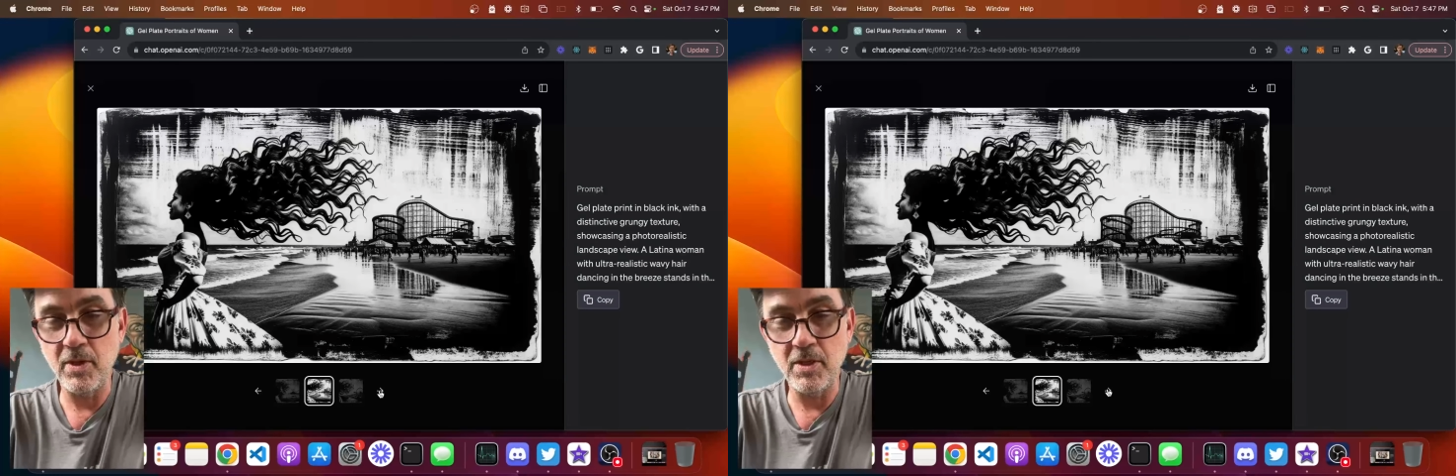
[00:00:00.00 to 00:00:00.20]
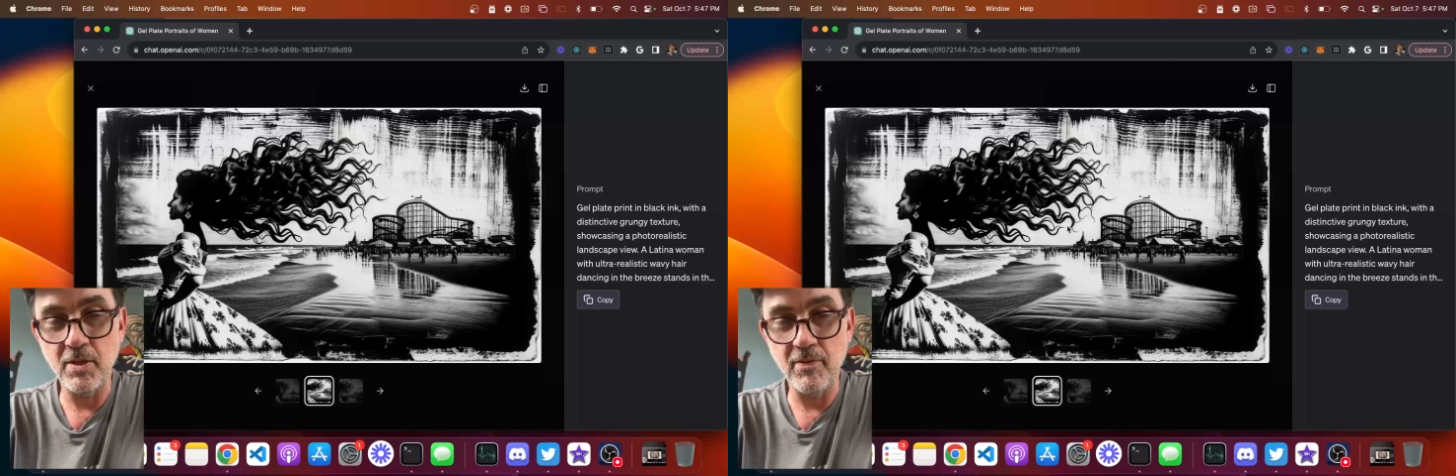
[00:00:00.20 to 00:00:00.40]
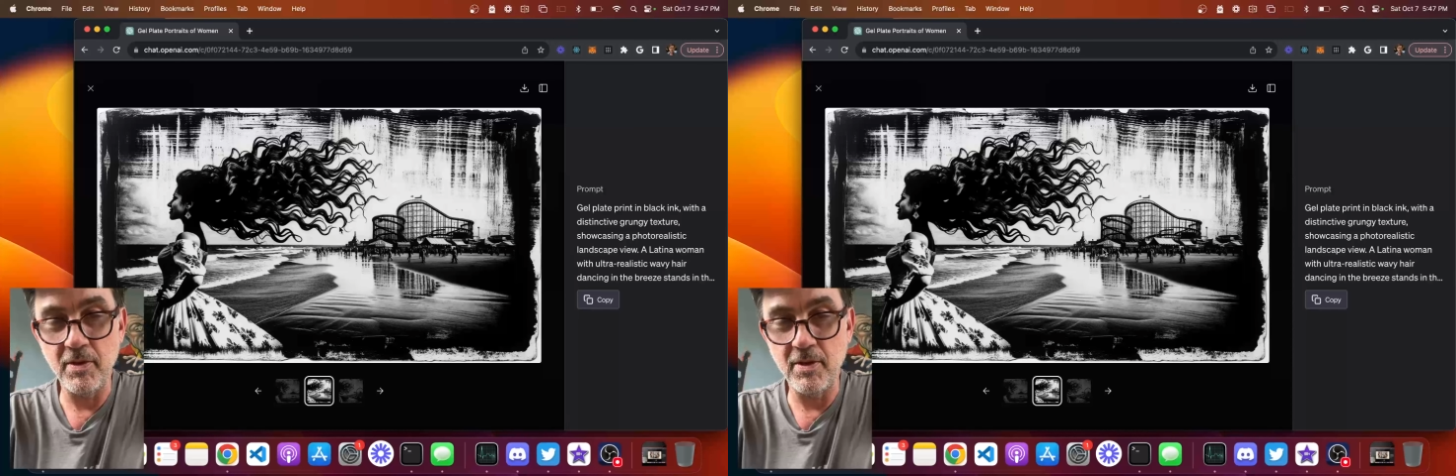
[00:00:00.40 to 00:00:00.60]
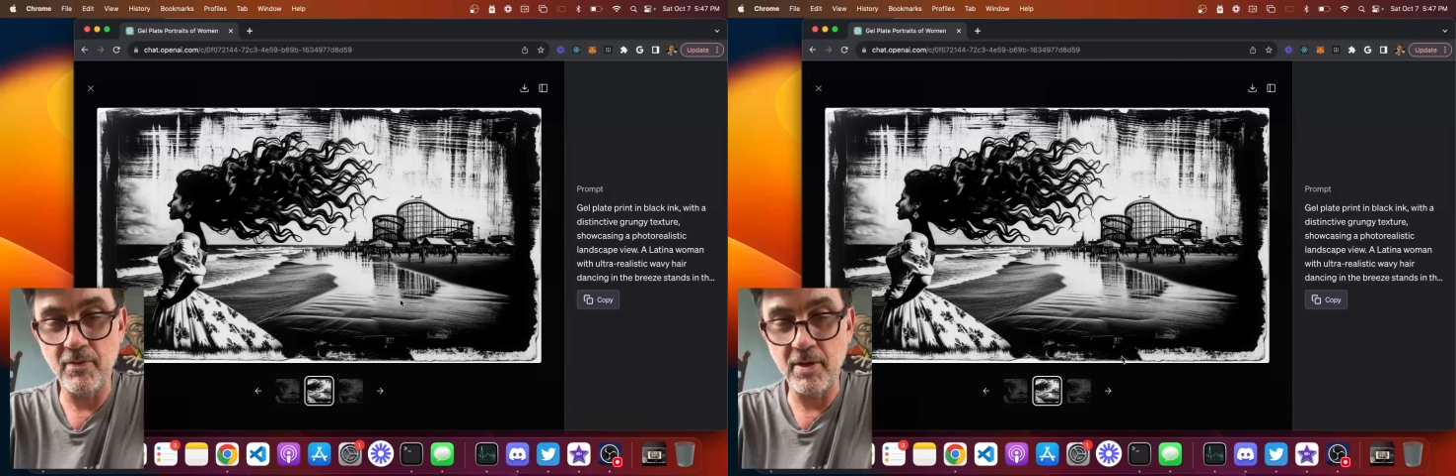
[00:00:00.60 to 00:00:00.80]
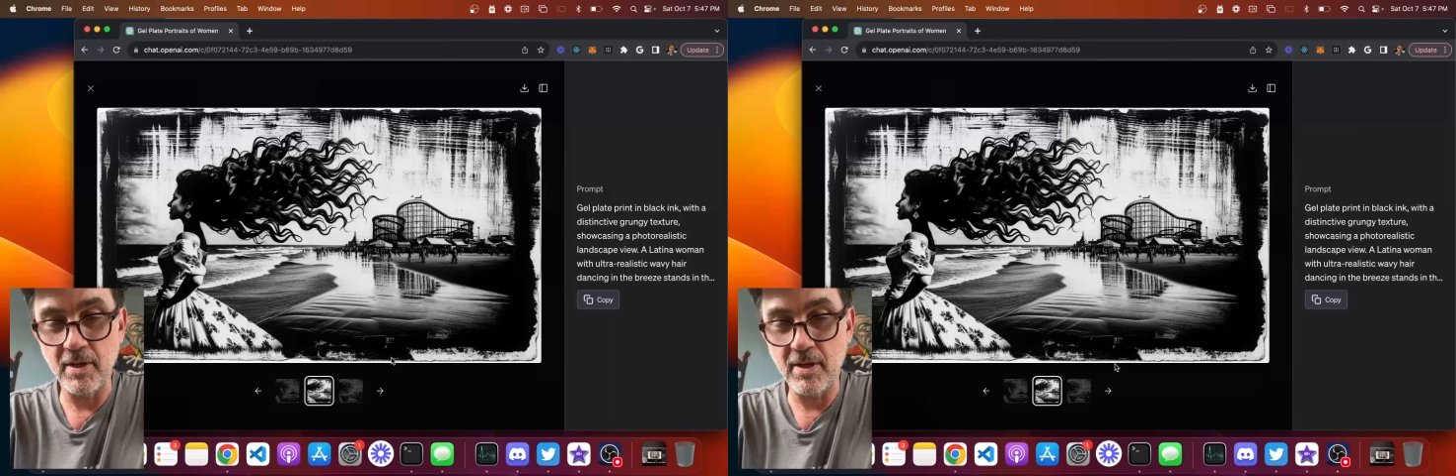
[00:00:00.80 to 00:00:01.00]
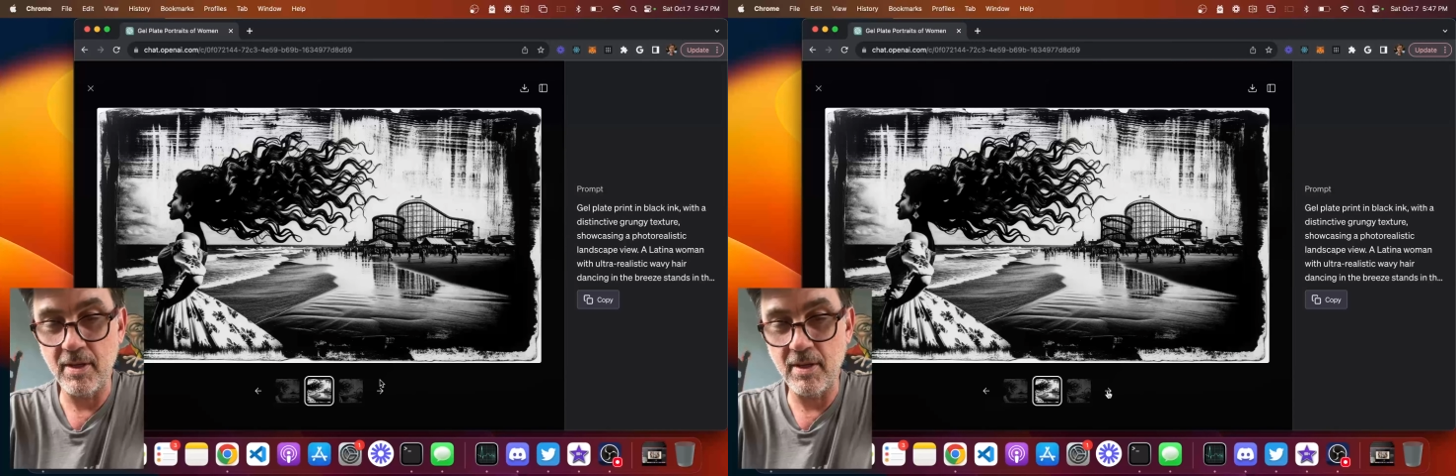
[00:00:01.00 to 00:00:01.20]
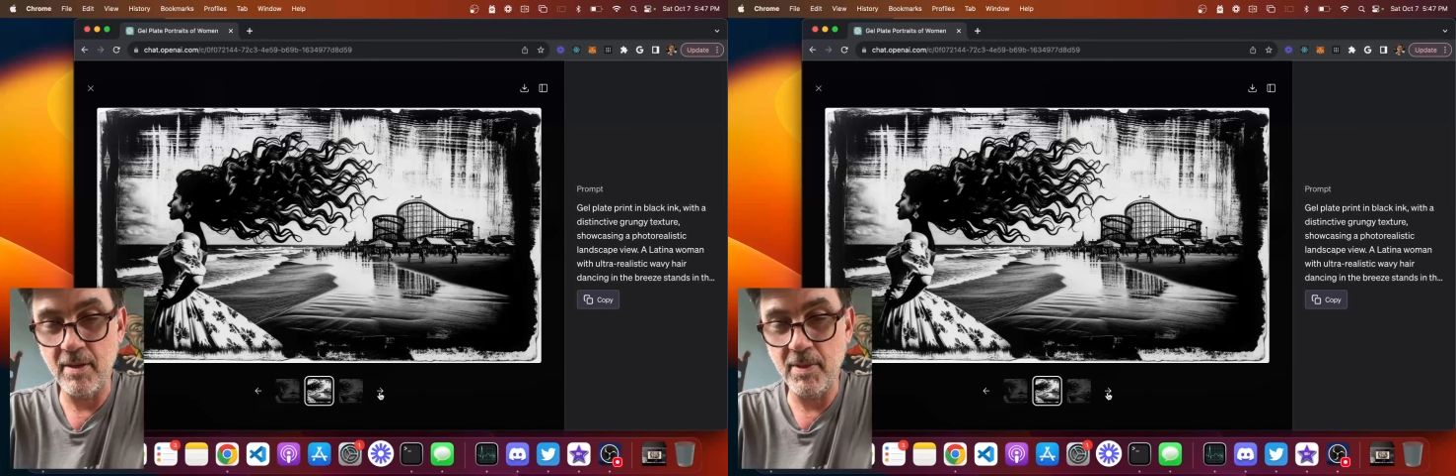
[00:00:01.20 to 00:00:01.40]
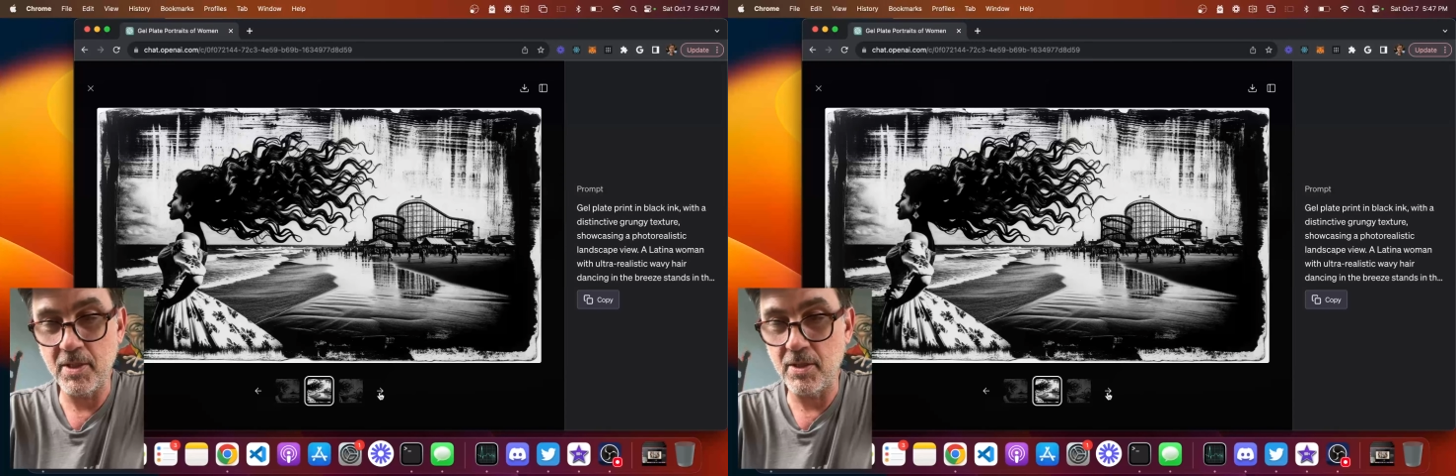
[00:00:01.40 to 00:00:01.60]
each of the different
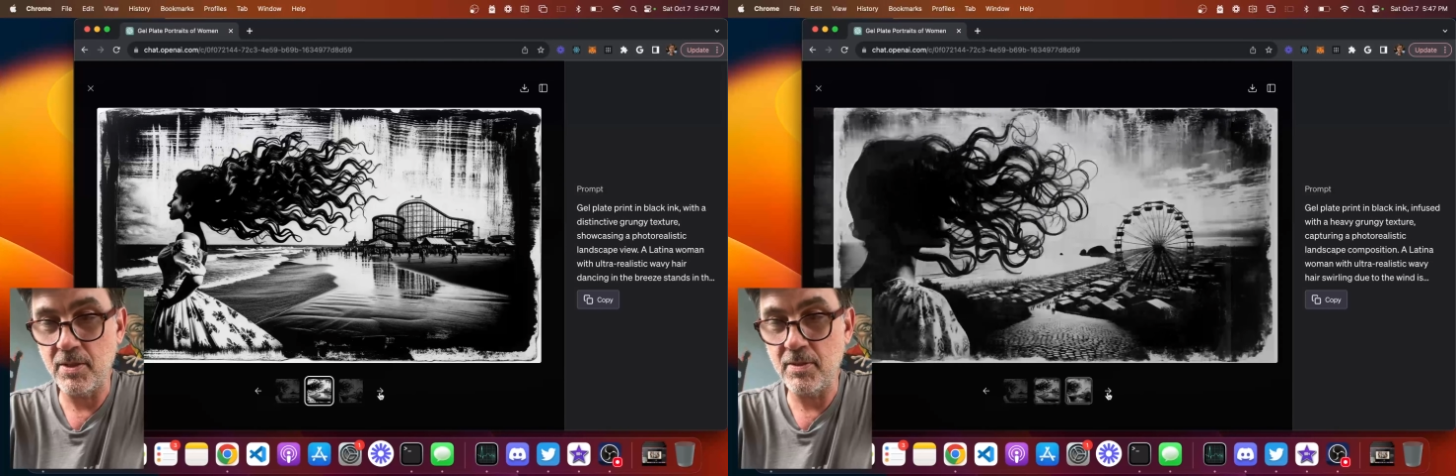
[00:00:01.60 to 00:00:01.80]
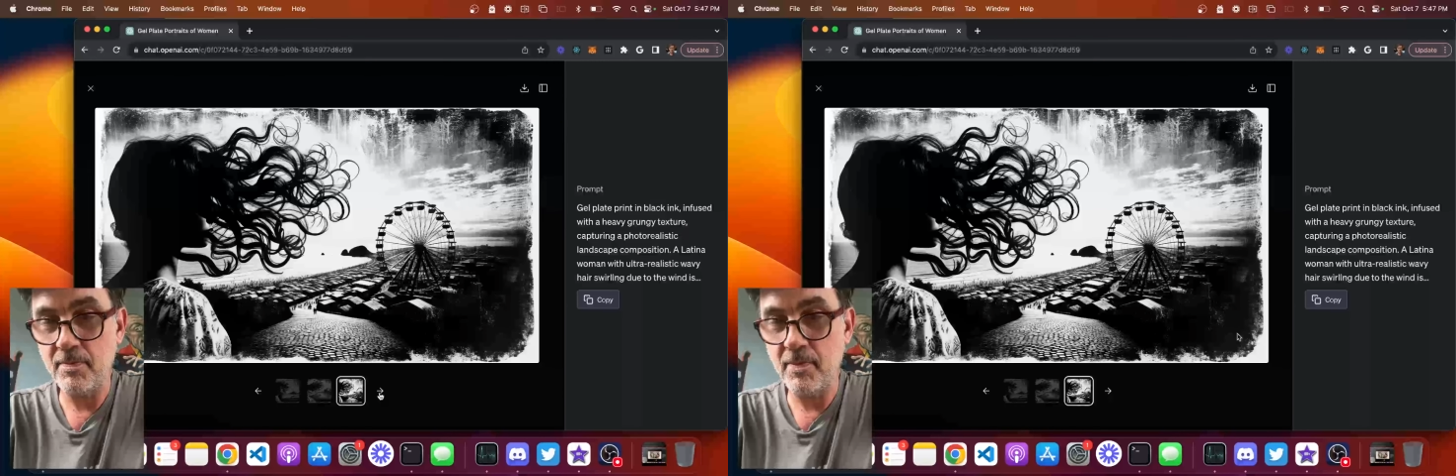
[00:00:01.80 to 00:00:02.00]
images,